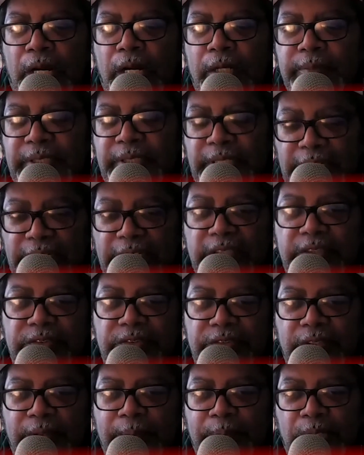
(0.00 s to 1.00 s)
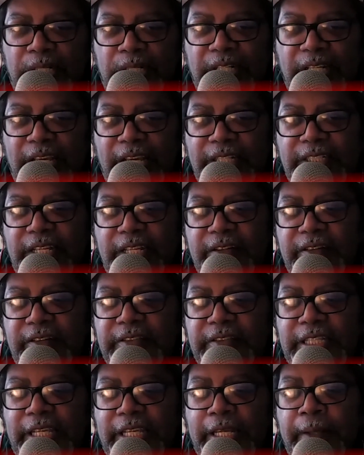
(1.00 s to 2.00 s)
He is a butthead and
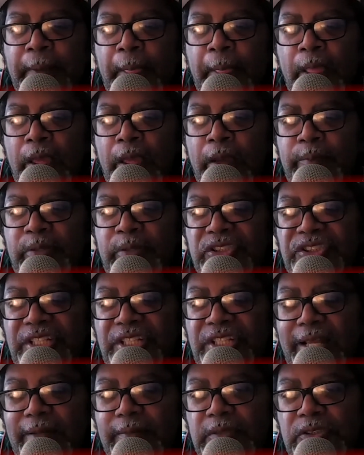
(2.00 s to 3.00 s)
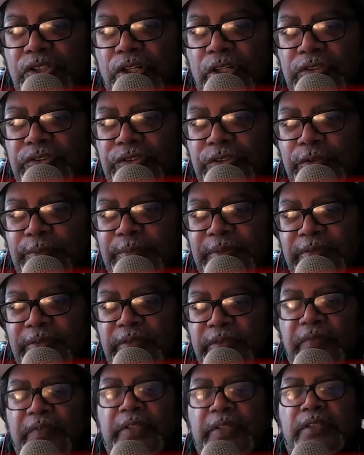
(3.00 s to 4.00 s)
everything. But Sam has also been
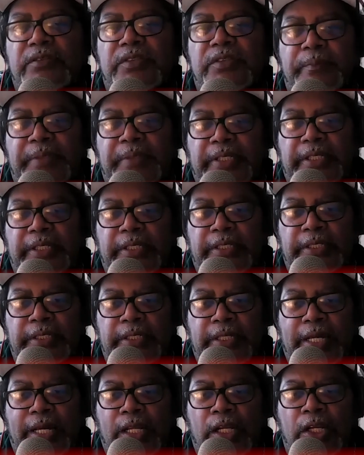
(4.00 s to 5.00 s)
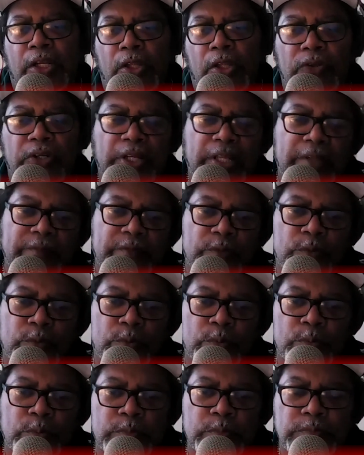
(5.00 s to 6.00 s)
revealed to be a
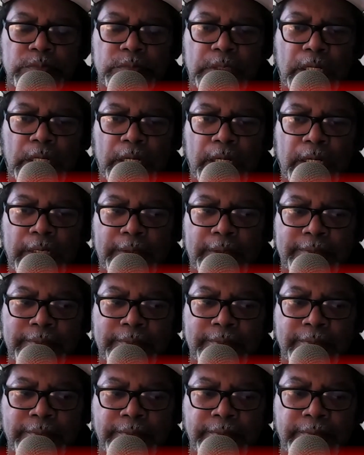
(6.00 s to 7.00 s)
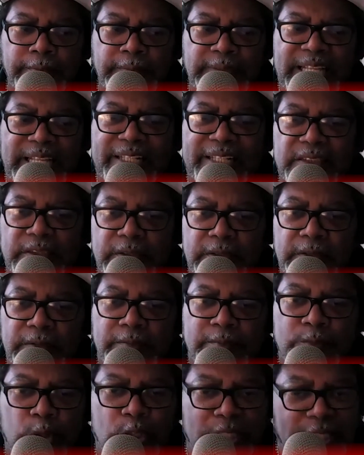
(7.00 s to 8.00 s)
low-level gangster
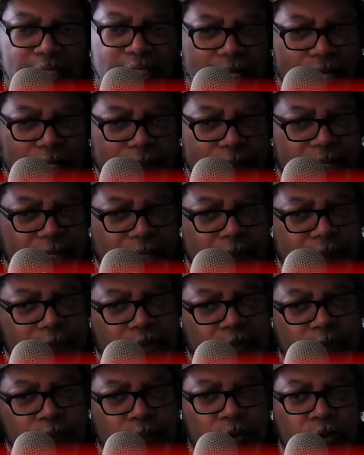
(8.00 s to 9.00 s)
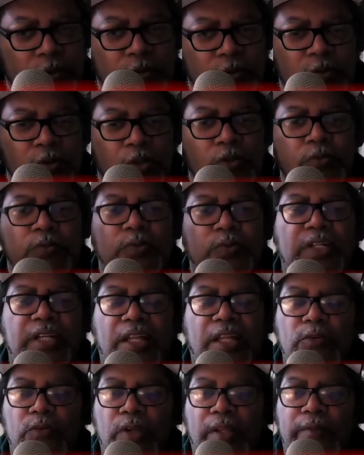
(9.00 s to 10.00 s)
more than con man, but a
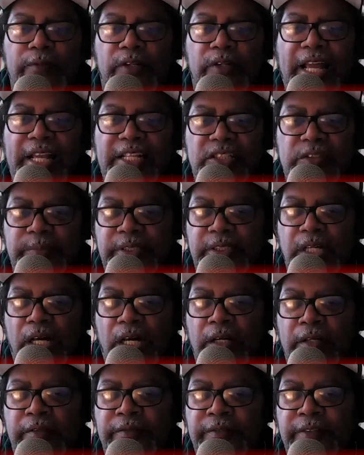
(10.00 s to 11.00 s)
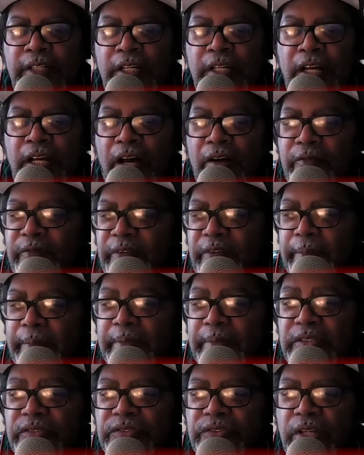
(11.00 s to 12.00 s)
low-level henchman of a
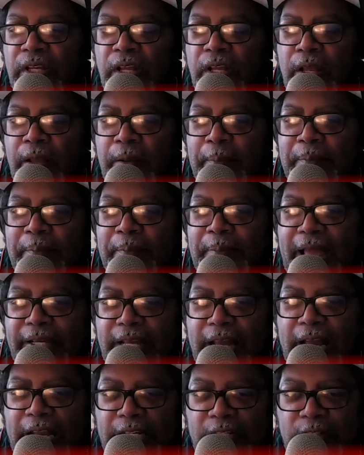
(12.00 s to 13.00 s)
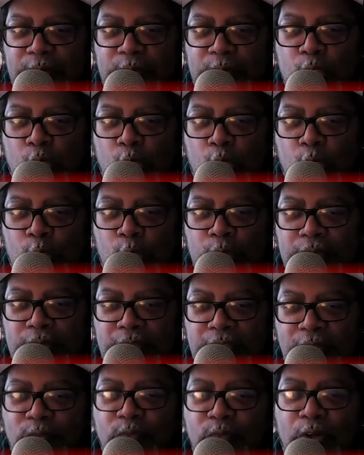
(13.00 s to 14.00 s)
famous bad guy group called
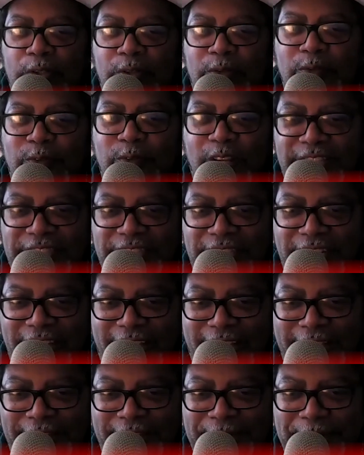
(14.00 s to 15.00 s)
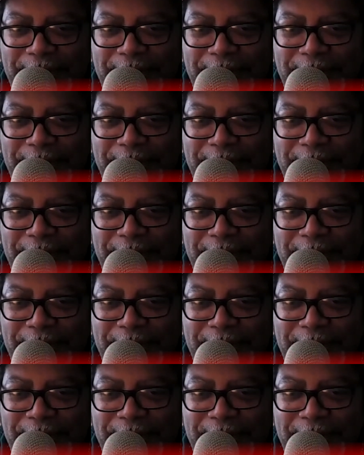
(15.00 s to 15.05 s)
the Royal Flush Gang.